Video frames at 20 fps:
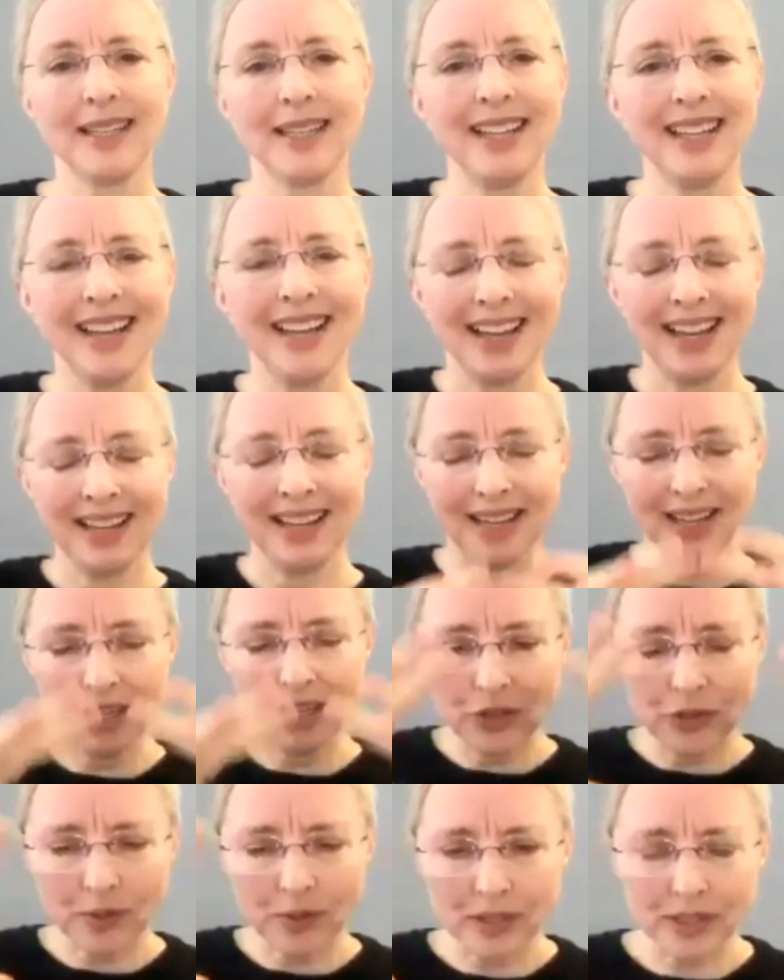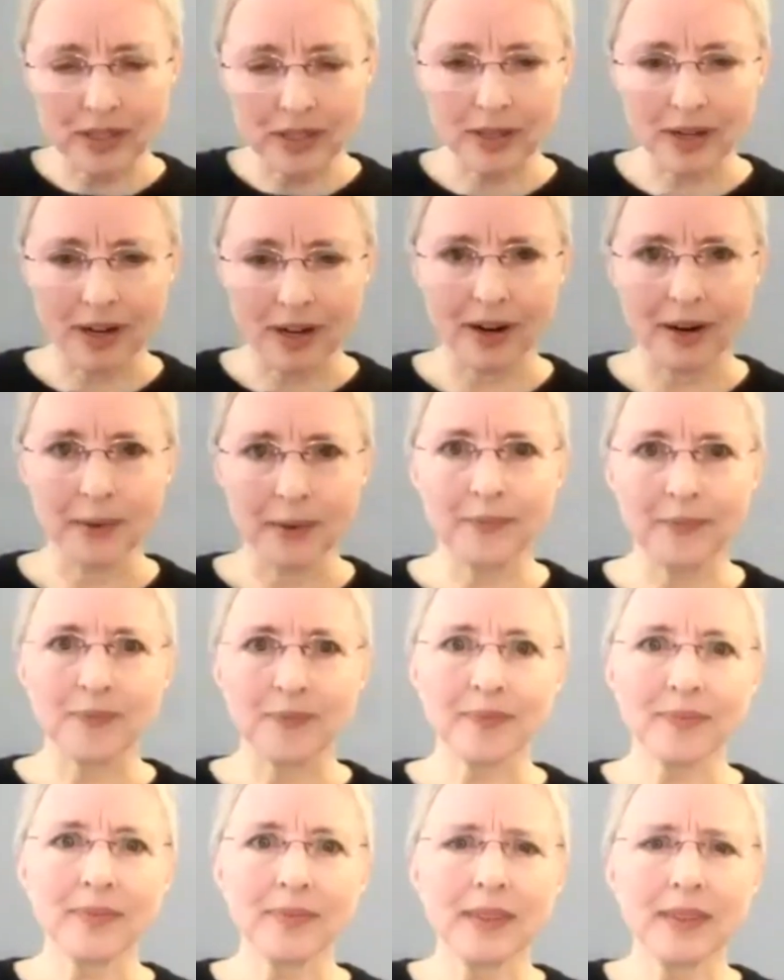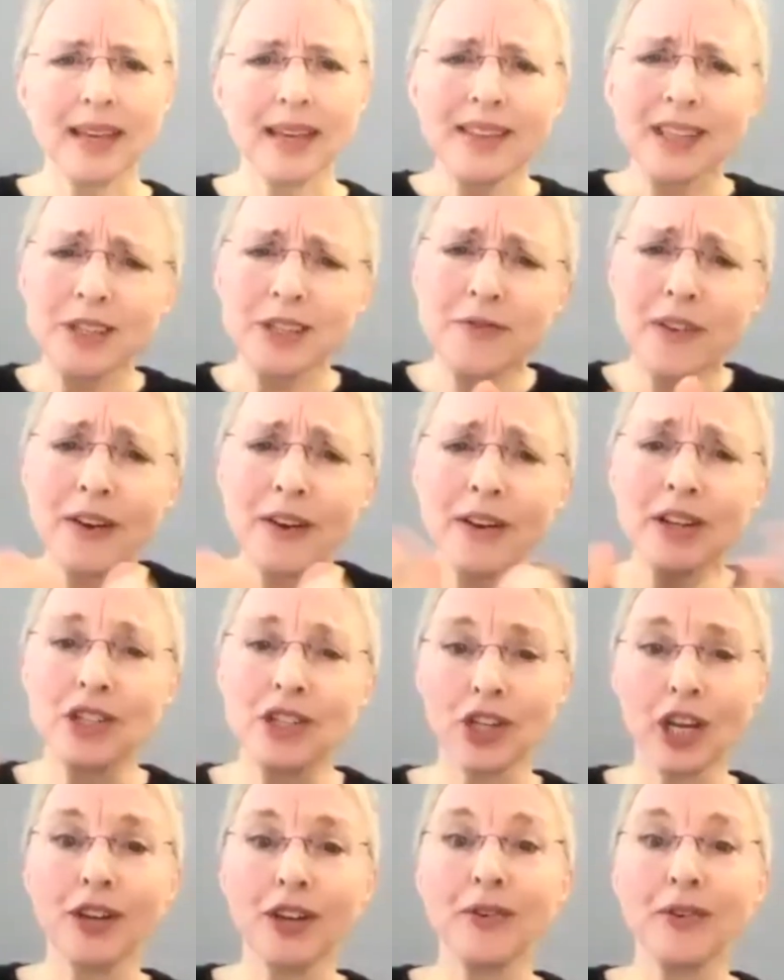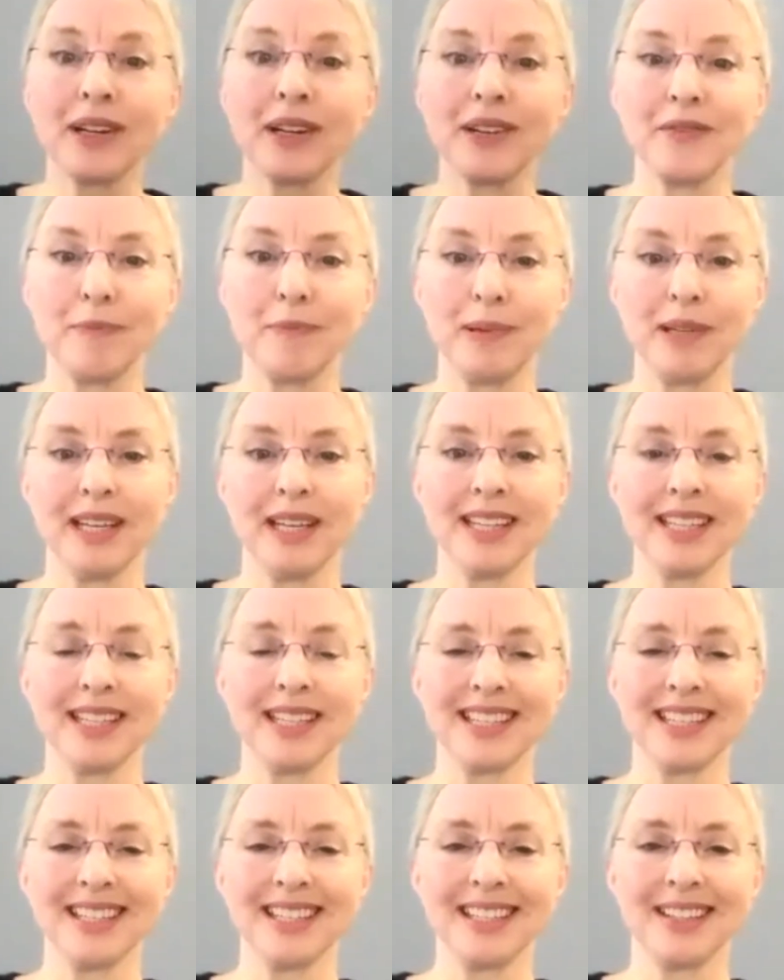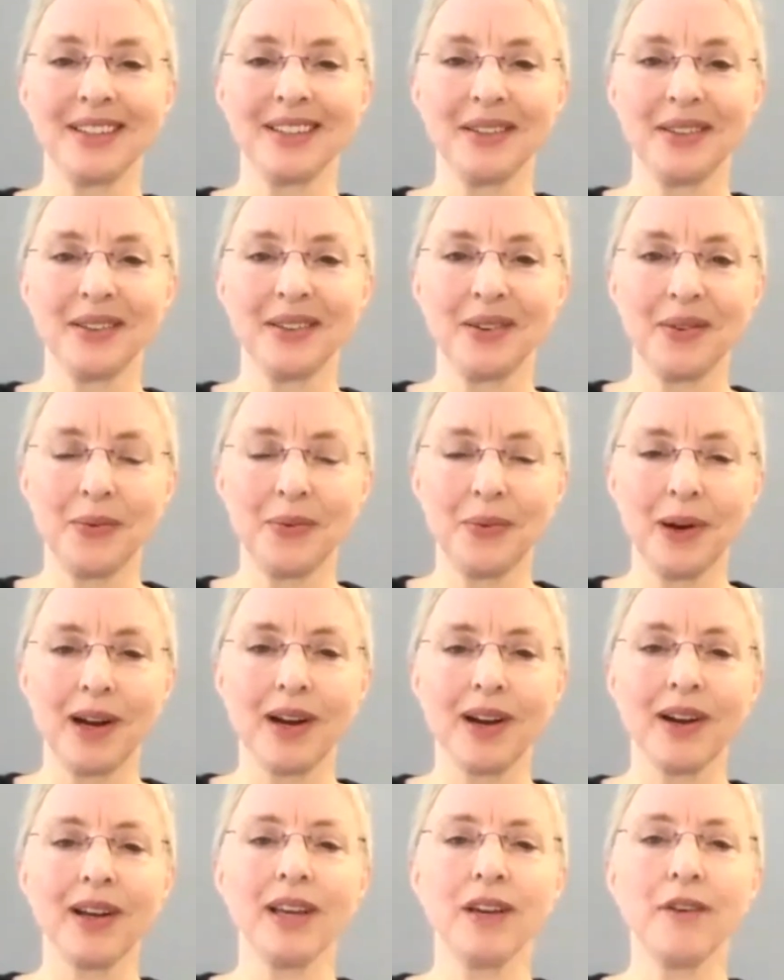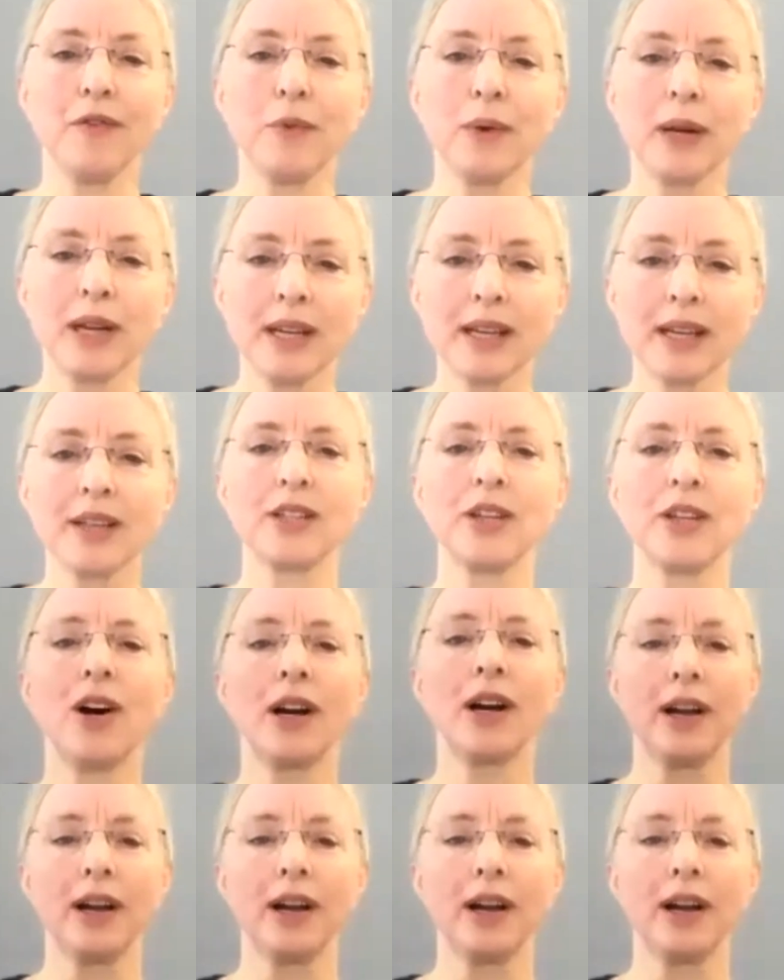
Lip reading: And interests are this very generative place where if we can talk on